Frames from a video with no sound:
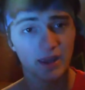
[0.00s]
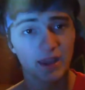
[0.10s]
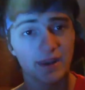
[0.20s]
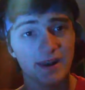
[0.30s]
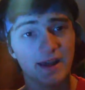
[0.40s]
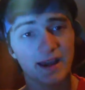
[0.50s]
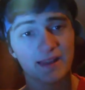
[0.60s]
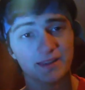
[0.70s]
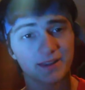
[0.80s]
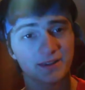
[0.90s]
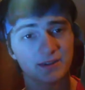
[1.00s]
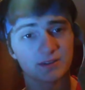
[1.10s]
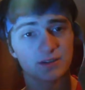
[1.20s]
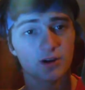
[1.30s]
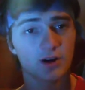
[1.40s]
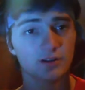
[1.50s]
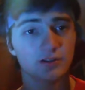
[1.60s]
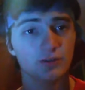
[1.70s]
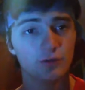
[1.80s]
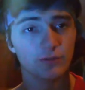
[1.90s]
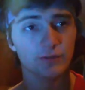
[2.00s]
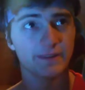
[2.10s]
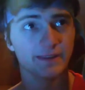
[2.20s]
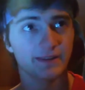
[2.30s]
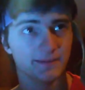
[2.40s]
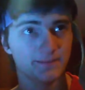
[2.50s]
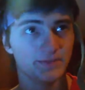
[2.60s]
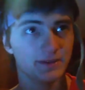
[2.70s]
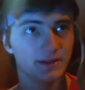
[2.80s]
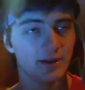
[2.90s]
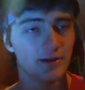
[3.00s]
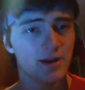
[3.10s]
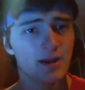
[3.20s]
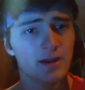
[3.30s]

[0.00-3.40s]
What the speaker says: and I like to call it overthinking, you know?